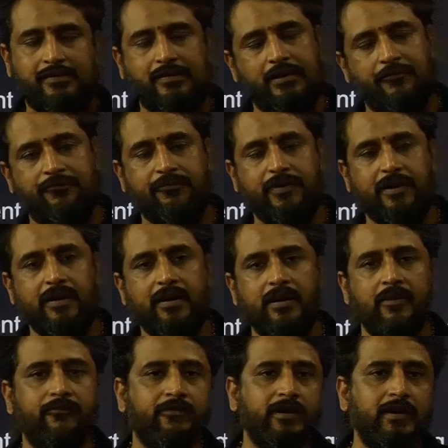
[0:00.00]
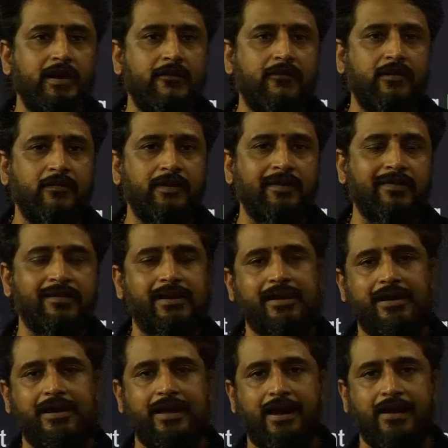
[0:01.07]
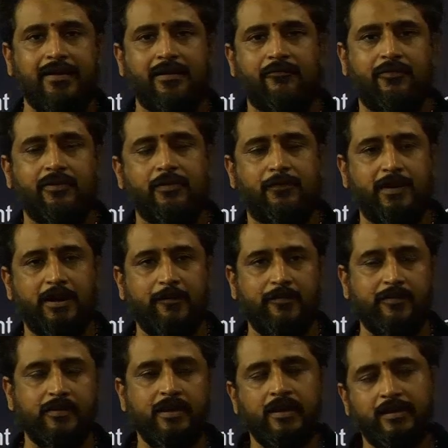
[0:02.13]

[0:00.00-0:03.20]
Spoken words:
definitely difficulty level will be slightly higher for the prelims.